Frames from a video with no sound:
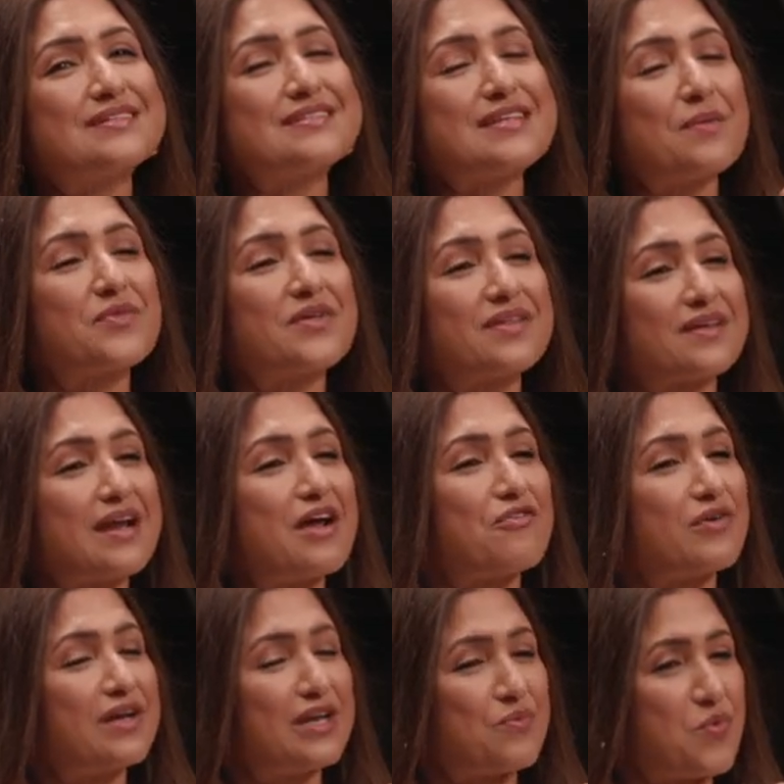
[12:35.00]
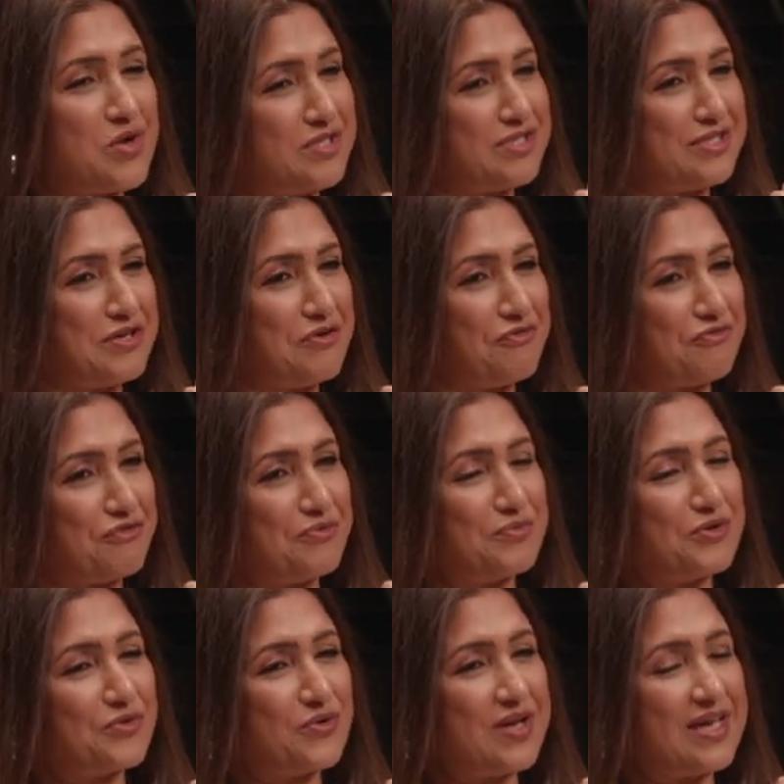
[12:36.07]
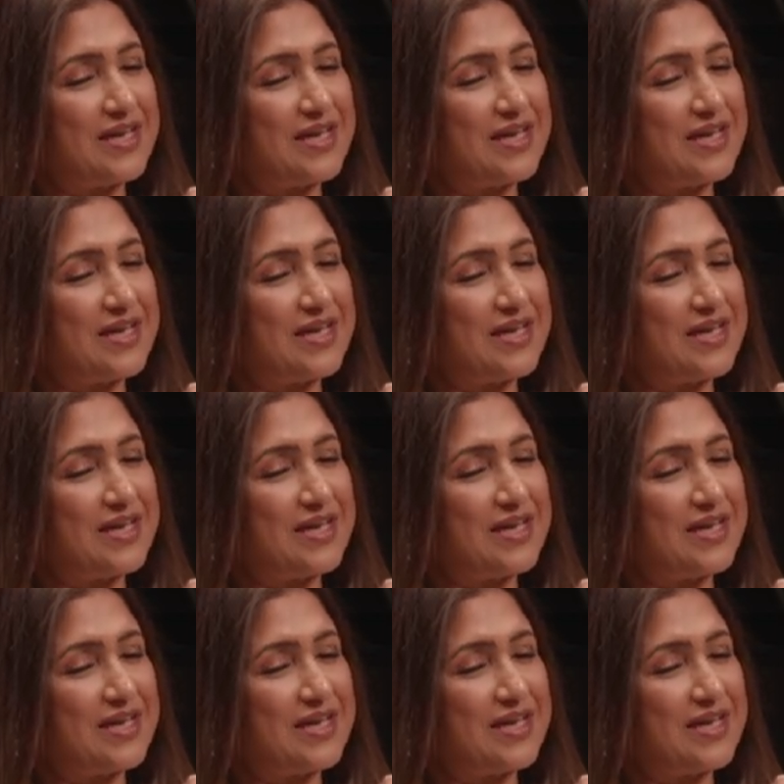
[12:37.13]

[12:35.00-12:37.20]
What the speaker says: something that I really want to know from you